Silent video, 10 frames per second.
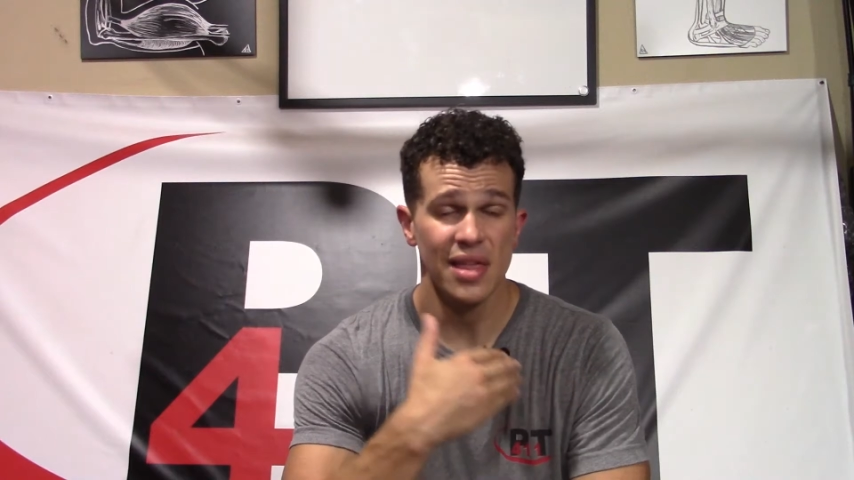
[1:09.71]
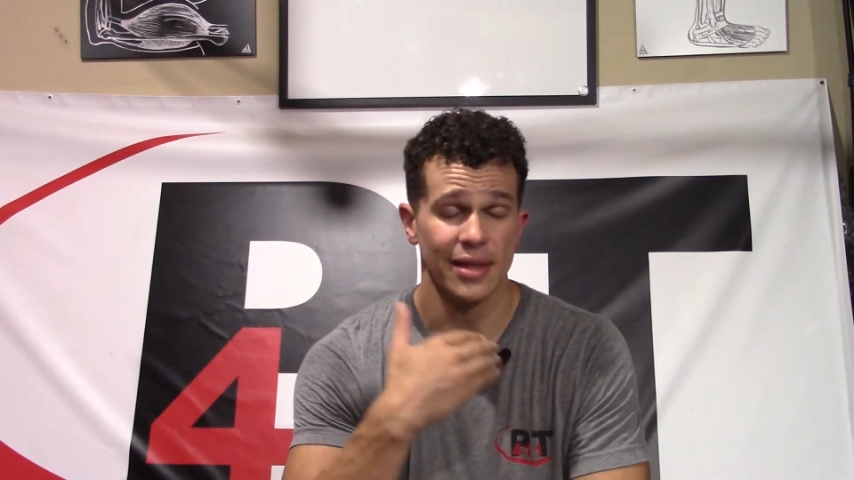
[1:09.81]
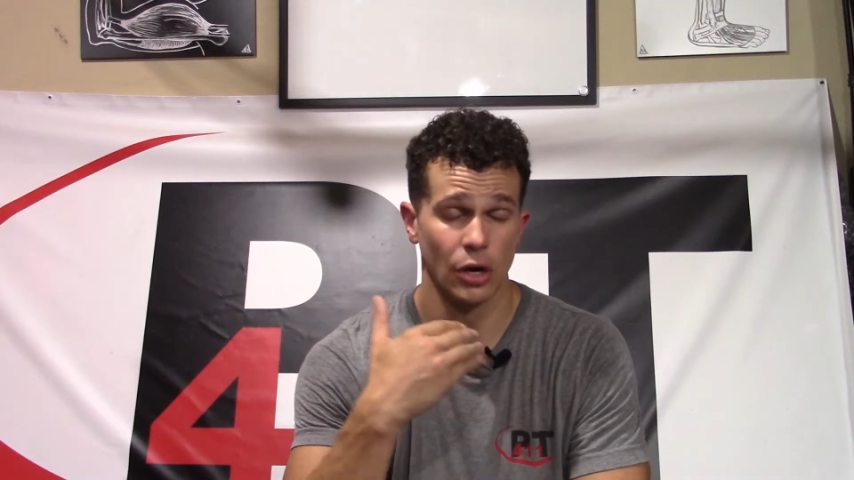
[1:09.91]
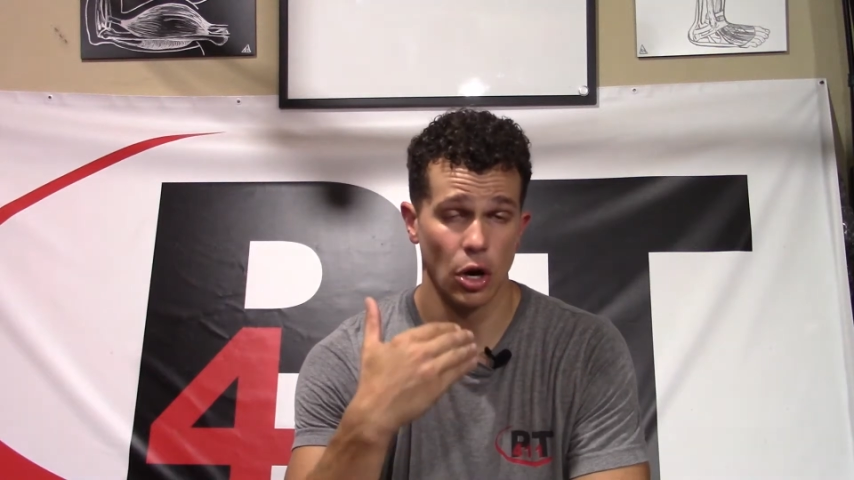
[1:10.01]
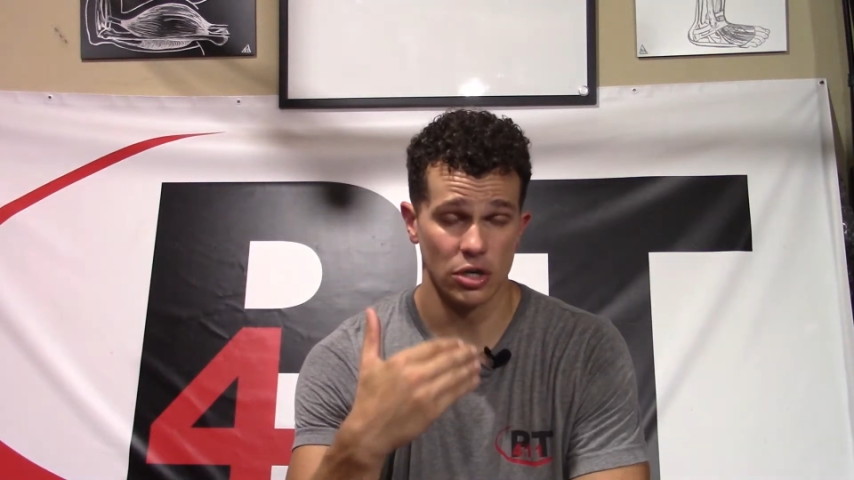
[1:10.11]

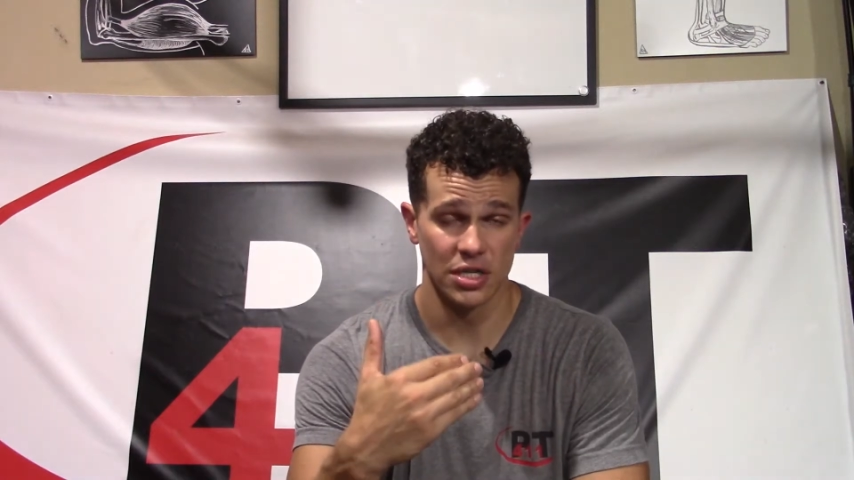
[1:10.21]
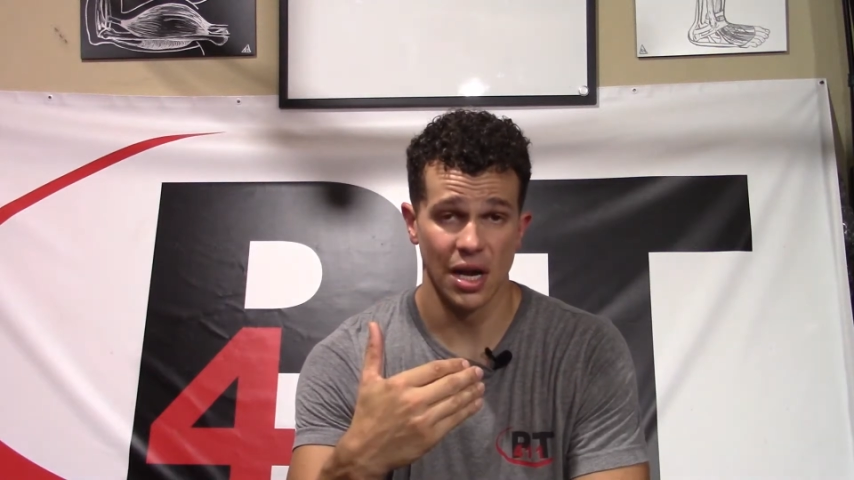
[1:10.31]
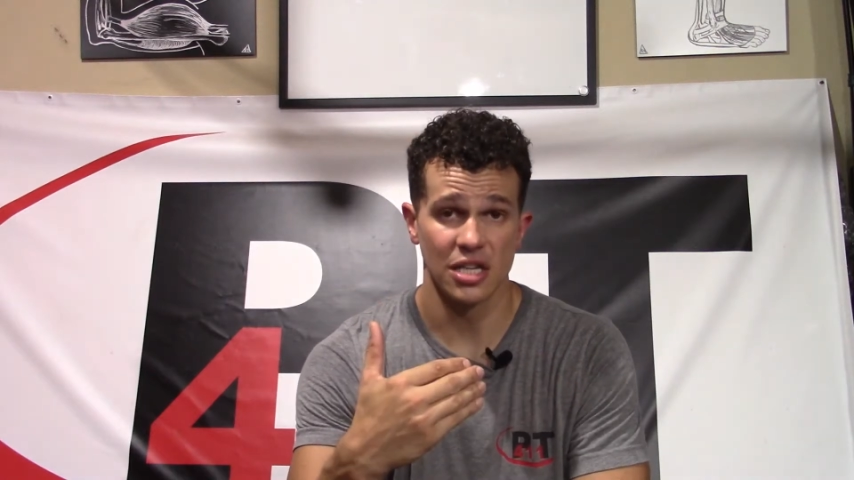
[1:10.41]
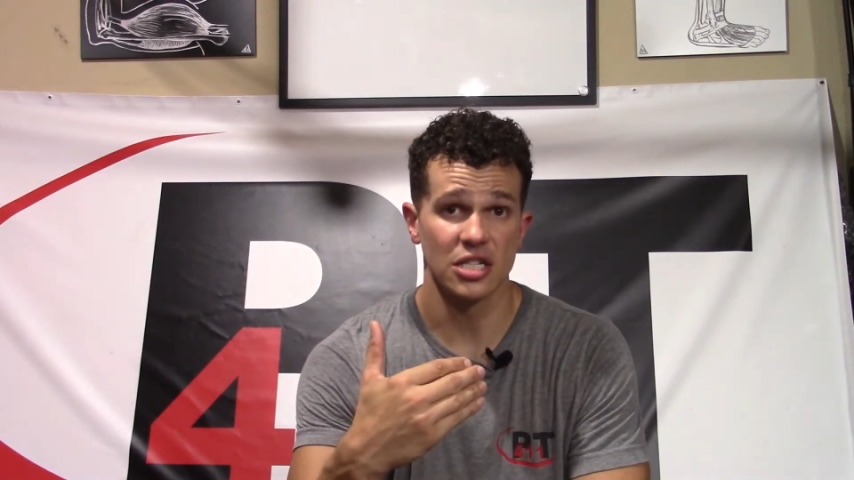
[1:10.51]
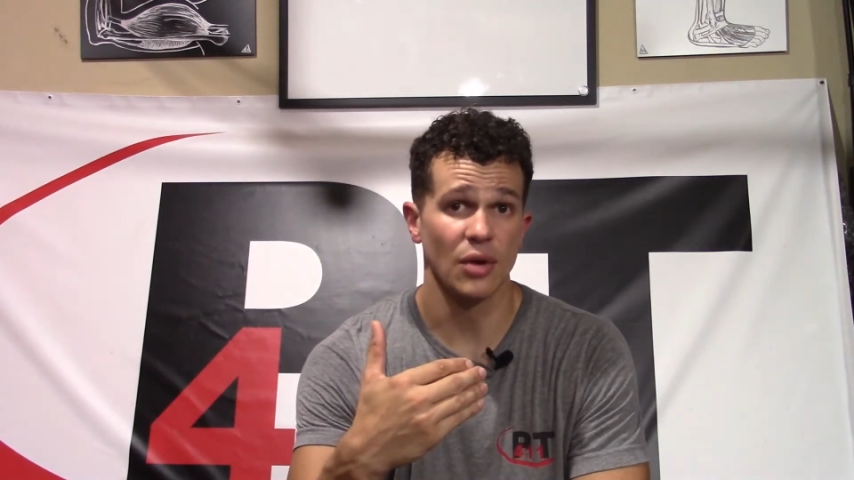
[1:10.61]
there are
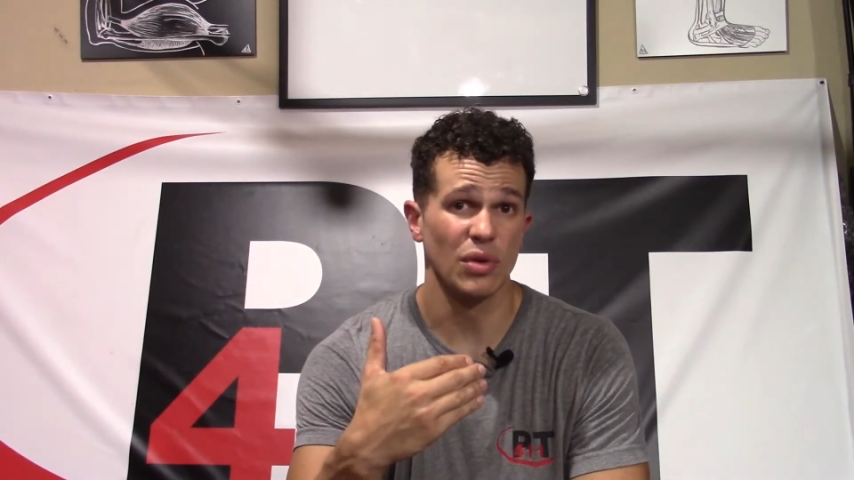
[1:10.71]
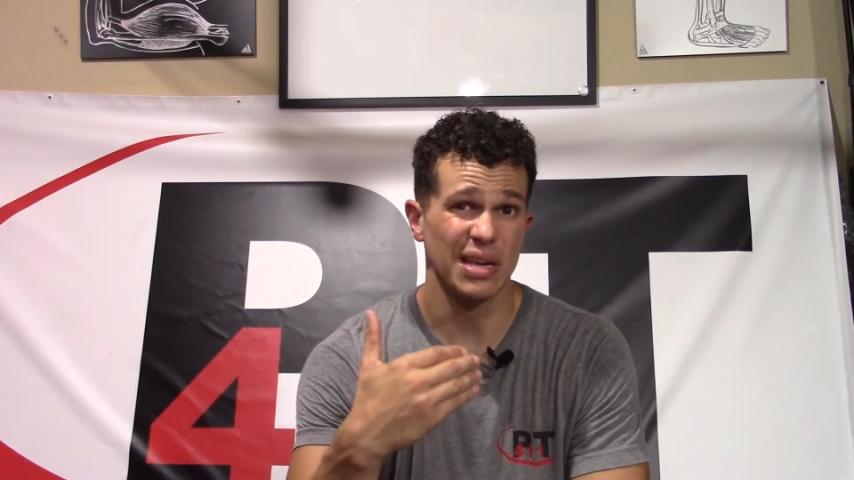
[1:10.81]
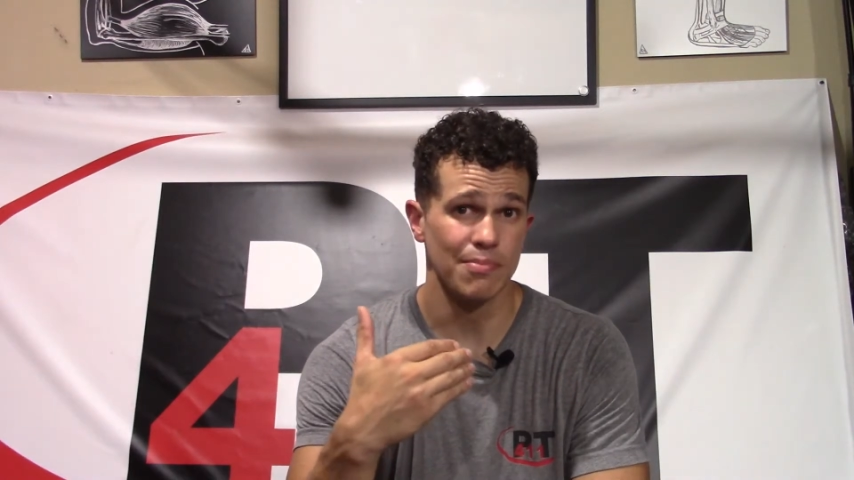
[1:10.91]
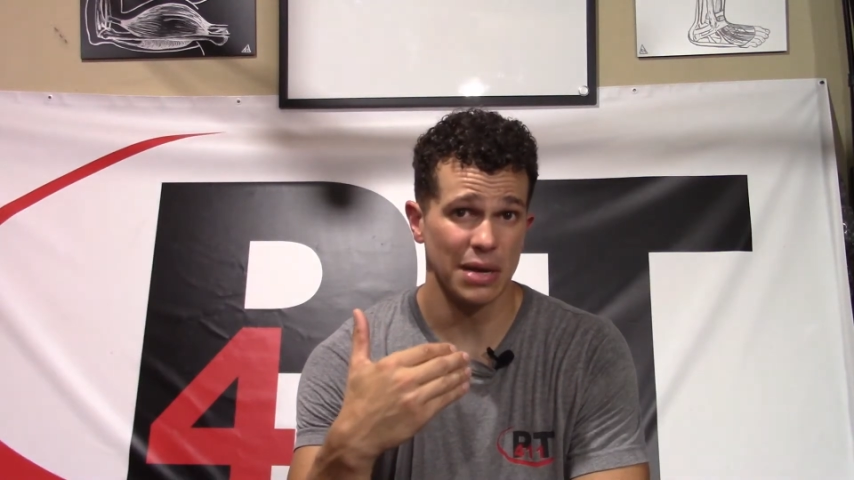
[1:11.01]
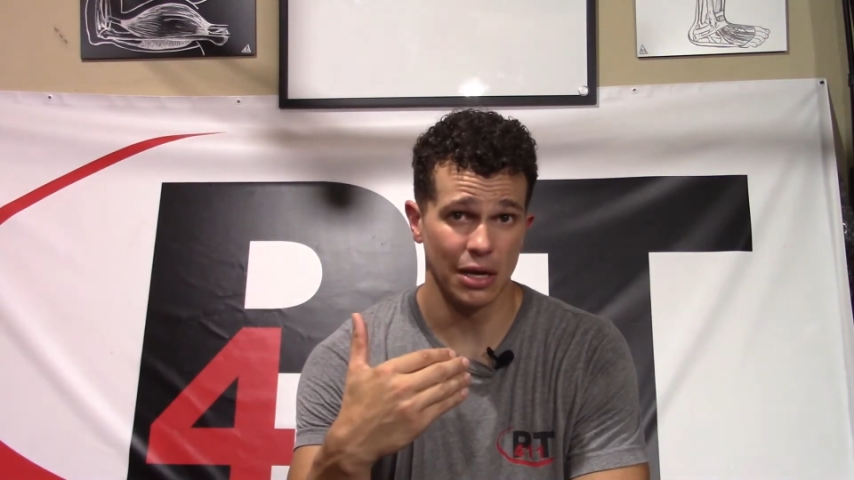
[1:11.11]
signs that we
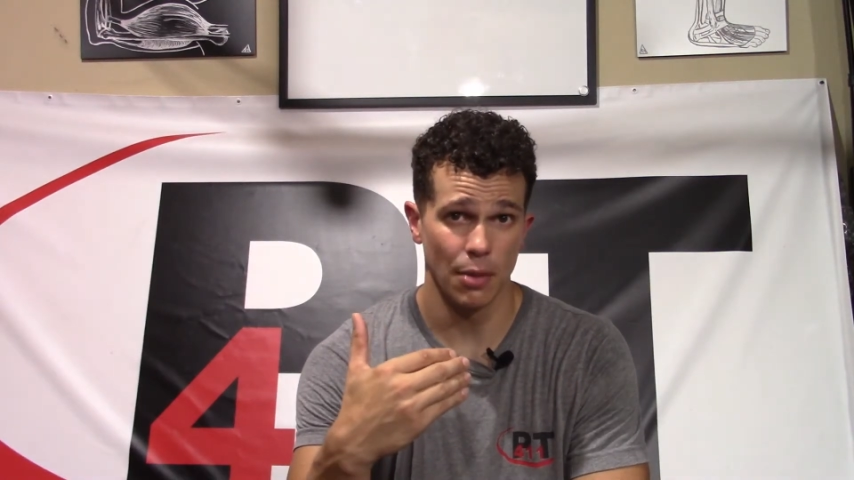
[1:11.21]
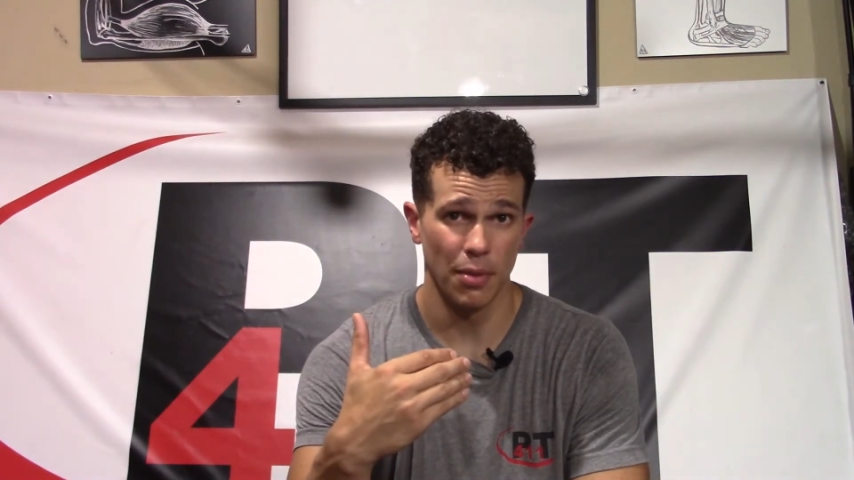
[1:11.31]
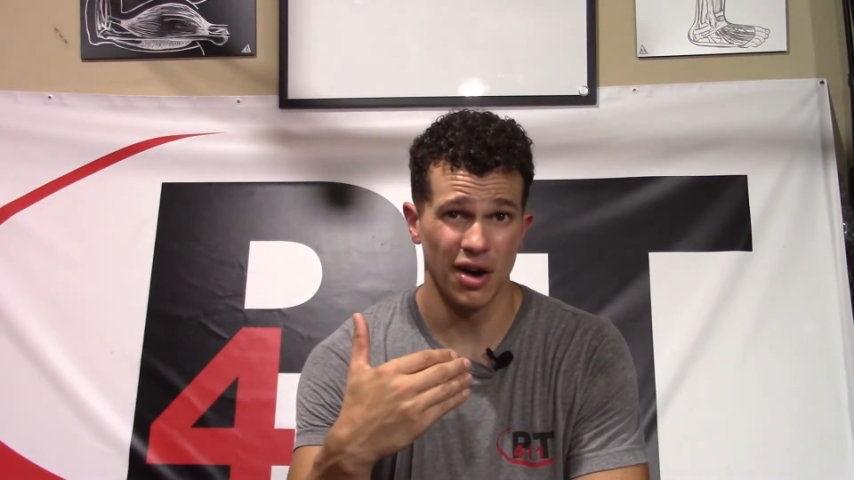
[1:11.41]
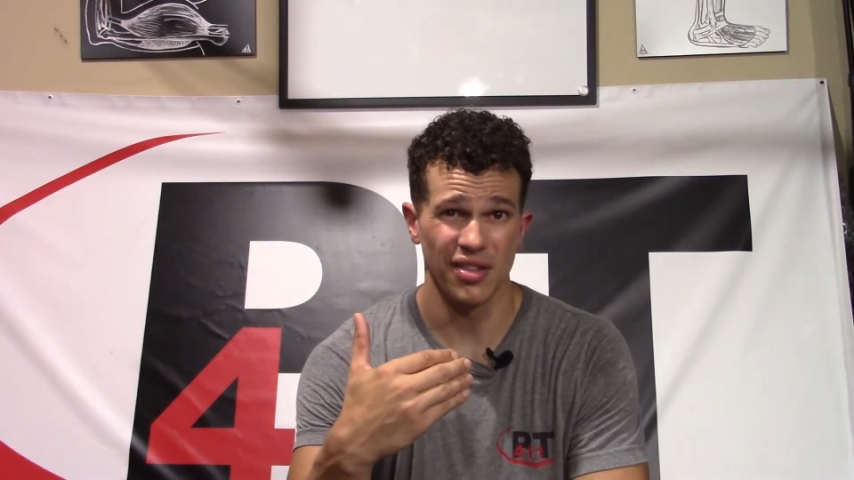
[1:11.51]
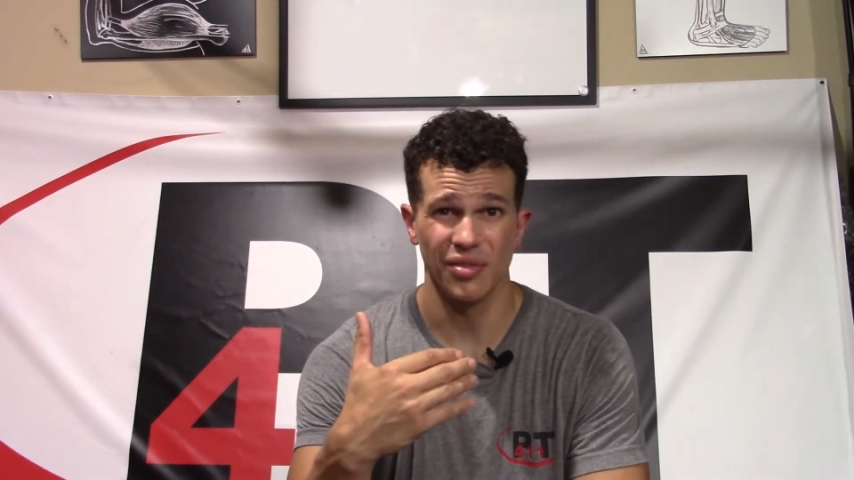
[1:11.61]
can pick up
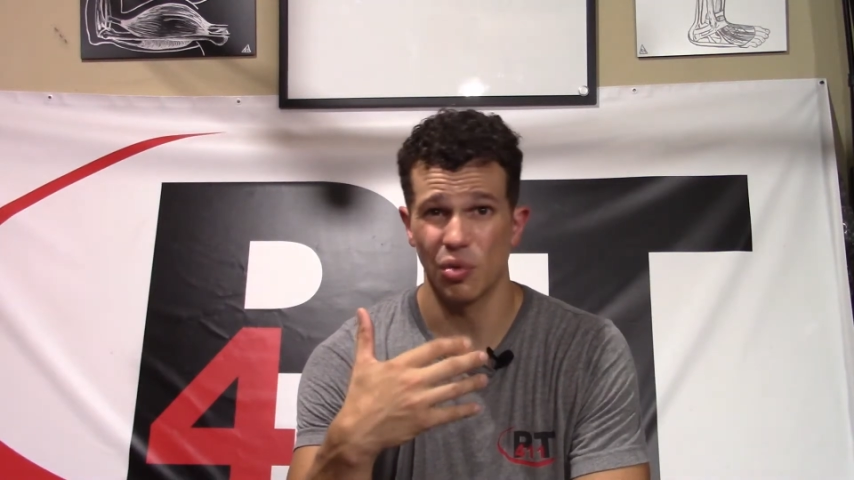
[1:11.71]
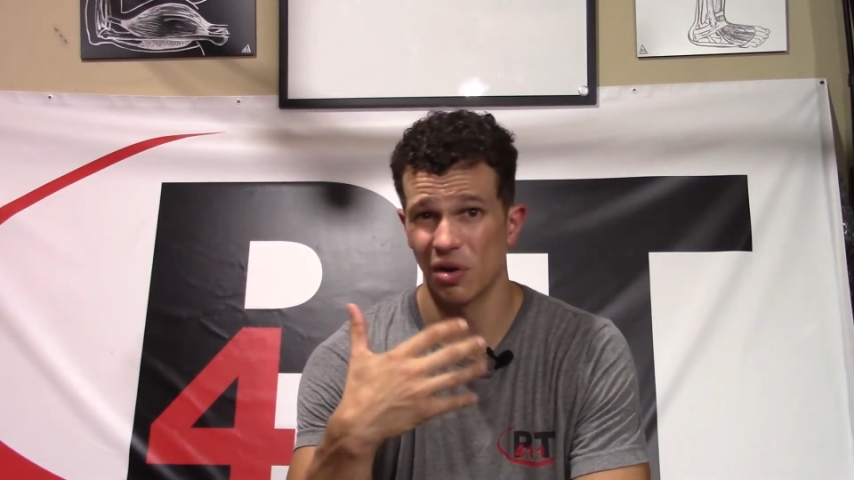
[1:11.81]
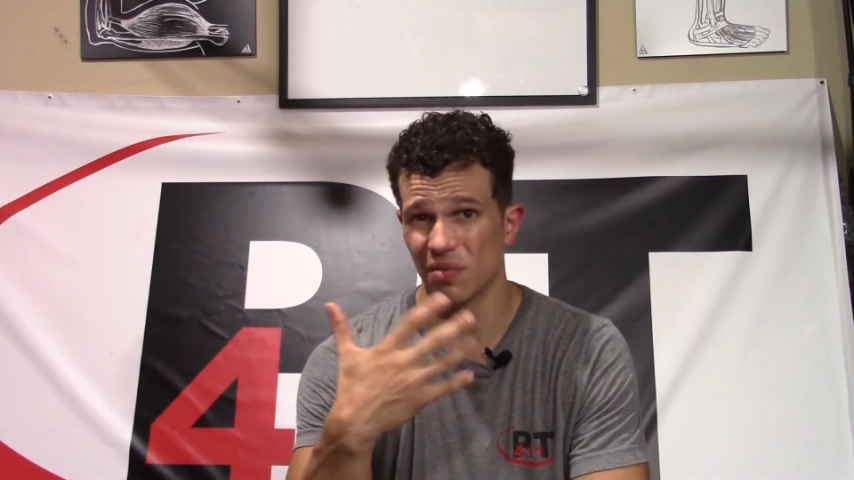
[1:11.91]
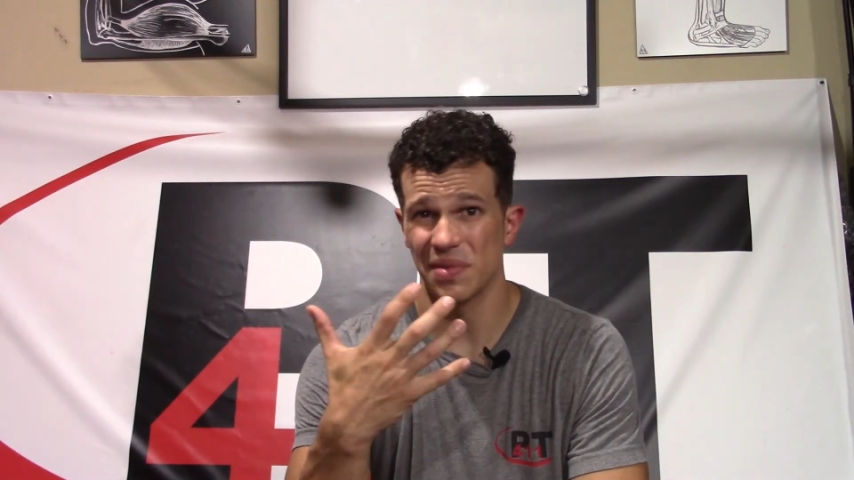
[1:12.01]
on where,